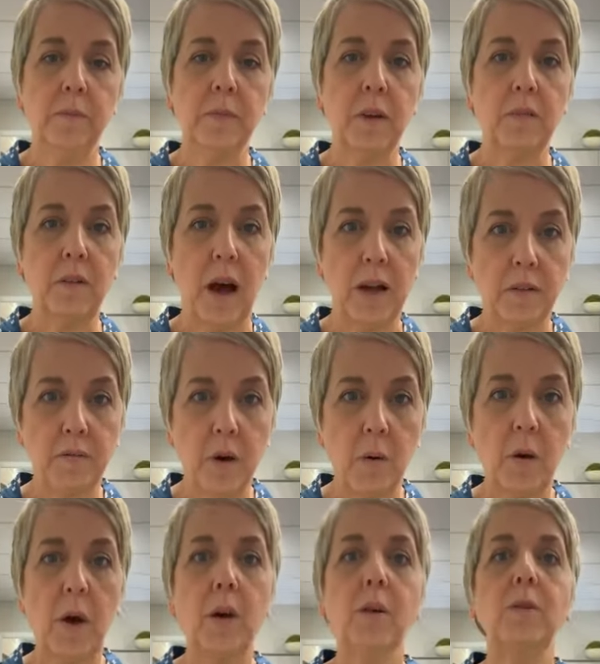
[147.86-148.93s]
find
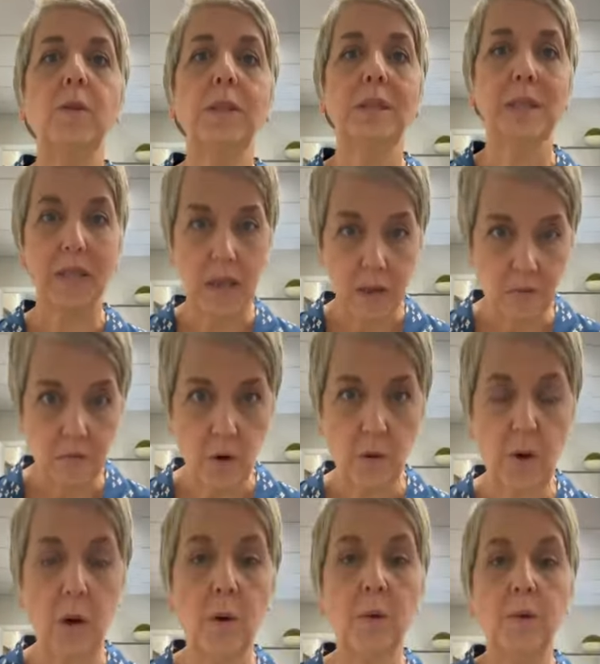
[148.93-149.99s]
photos and save
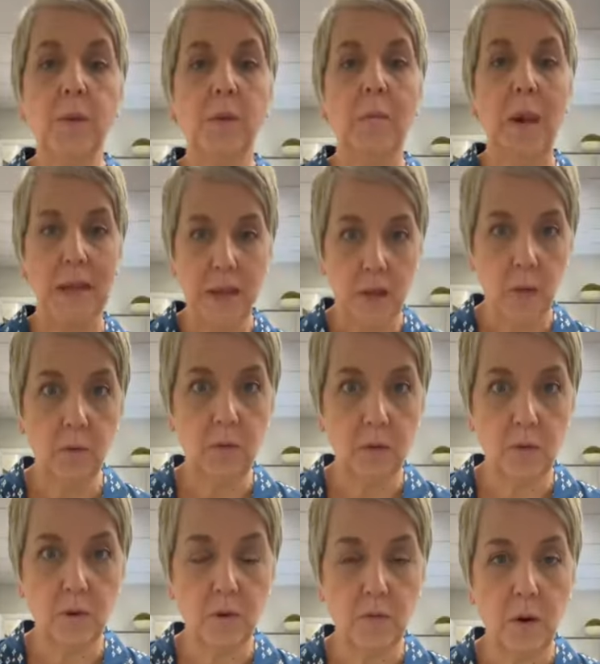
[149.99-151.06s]
photos and make notes
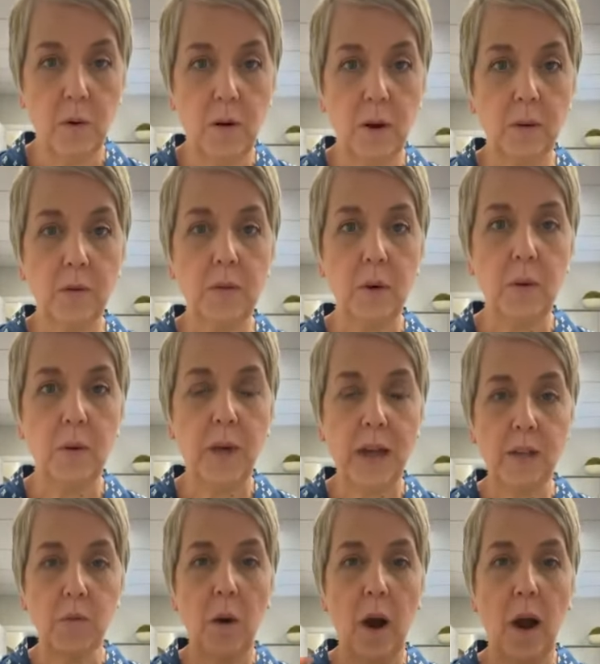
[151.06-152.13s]
on your photos. So
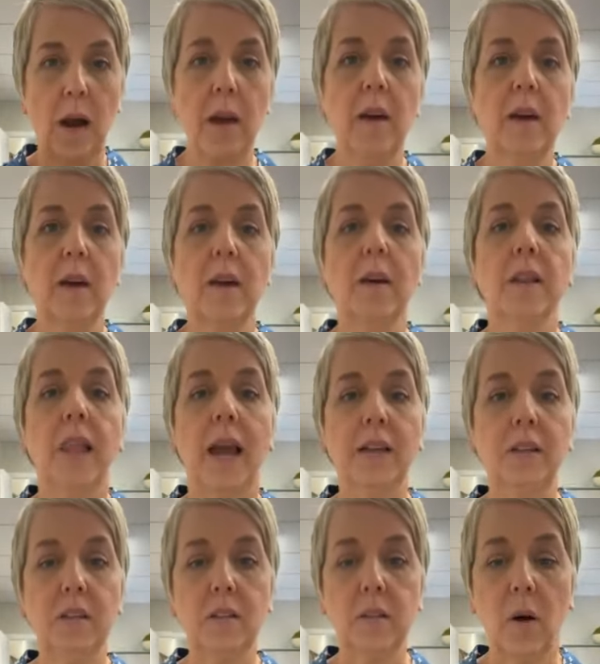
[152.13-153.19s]
that's where I
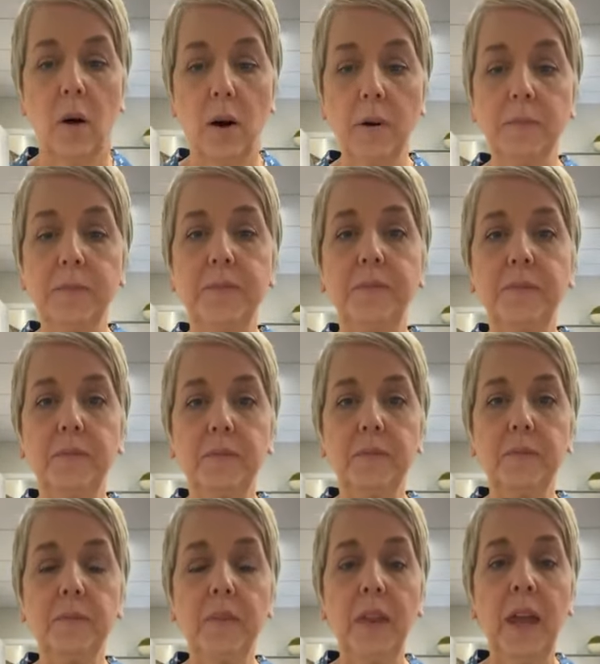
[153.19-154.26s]
like to start.
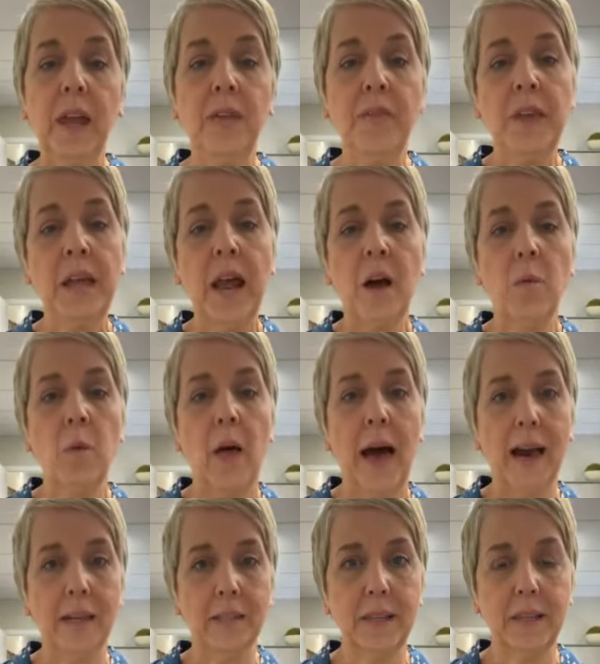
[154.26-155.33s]
And then I will
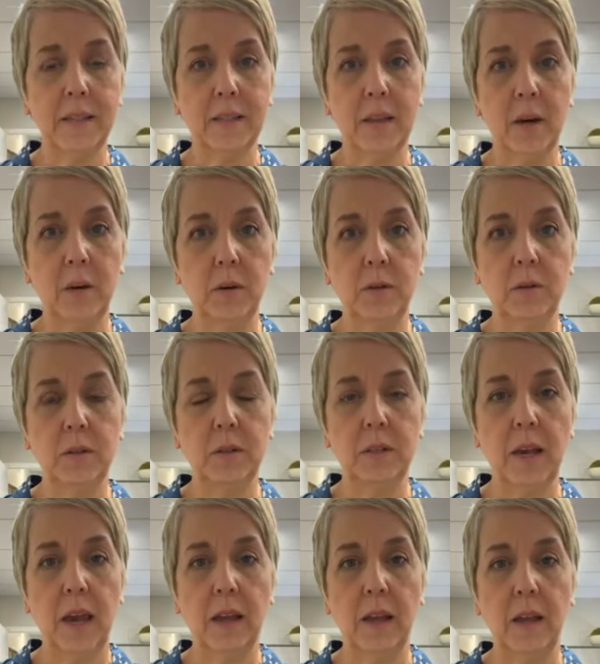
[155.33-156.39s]
access
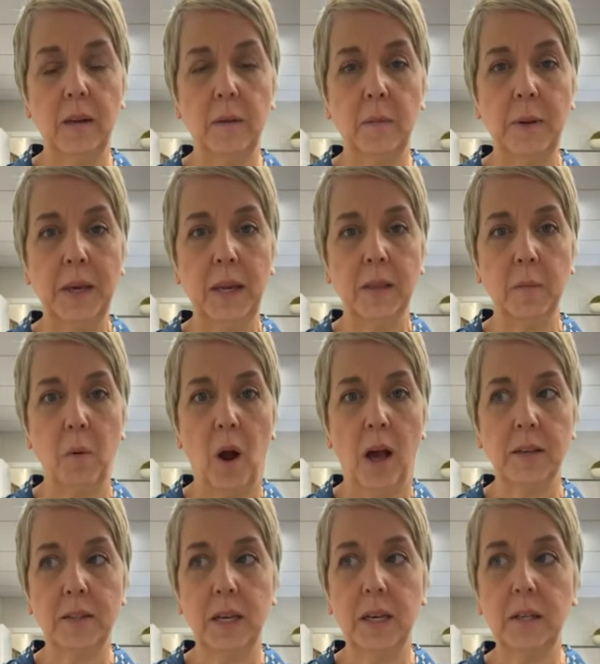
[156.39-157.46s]
those and begin the
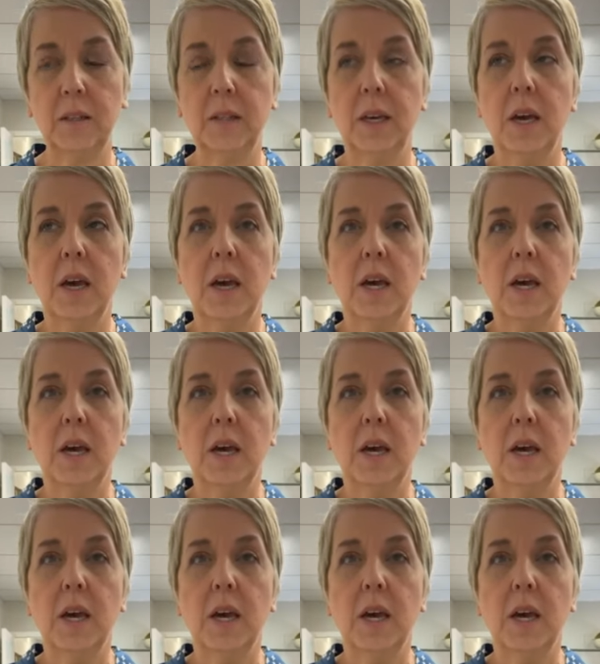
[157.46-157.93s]
process.